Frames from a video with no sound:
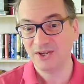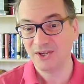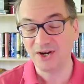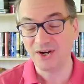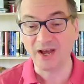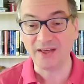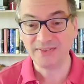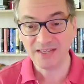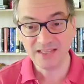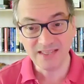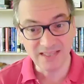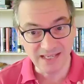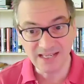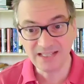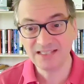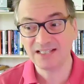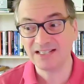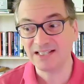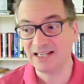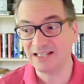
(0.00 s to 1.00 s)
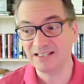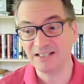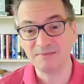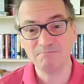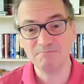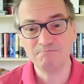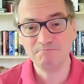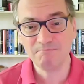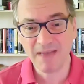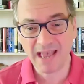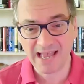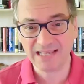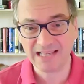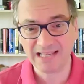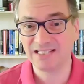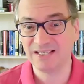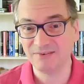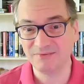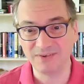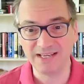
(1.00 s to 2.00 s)
I think the internet has
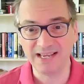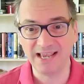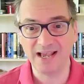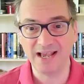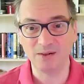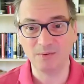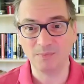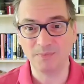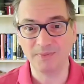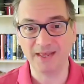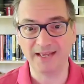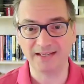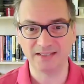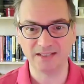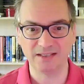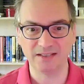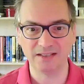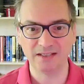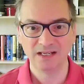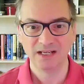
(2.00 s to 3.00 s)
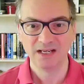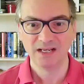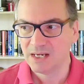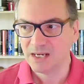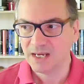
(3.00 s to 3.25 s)
massively helped that, and